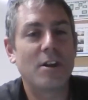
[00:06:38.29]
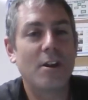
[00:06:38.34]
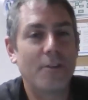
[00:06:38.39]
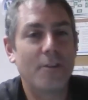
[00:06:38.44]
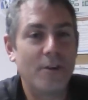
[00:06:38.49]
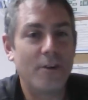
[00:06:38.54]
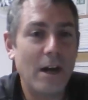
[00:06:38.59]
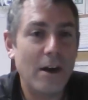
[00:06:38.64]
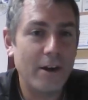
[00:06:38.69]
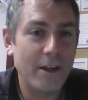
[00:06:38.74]
in
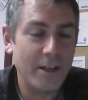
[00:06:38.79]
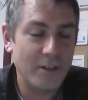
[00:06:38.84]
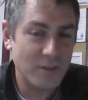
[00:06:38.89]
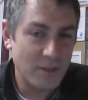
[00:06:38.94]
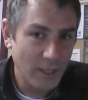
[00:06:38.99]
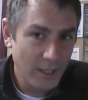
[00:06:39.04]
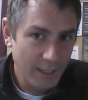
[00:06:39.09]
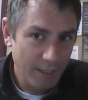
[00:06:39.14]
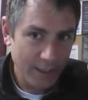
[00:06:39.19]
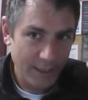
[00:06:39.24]
other
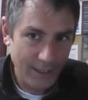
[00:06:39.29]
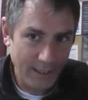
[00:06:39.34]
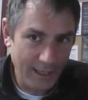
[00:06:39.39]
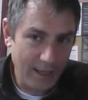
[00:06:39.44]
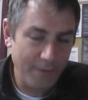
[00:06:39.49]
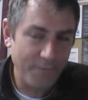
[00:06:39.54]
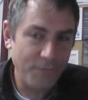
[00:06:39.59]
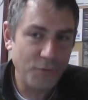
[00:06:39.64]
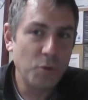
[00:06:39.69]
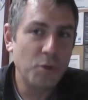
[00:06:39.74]
areas
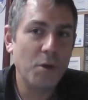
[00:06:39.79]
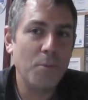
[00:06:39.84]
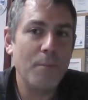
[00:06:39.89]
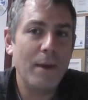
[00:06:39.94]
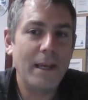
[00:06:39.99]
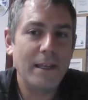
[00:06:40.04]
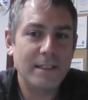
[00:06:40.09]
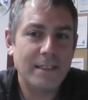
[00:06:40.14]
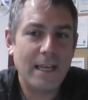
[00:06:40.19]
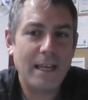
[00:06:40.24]
if you can
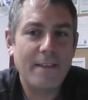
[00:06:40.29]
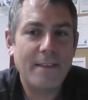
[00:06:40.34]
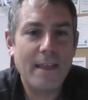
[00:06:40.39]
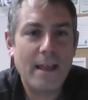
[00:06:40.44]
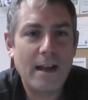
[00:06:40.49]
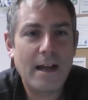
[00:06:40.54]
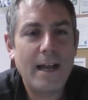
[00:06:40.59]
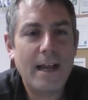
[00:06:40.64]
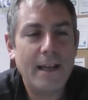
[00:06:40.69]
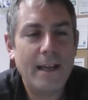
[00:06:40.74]
maintain
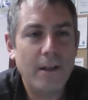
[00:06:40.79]
that high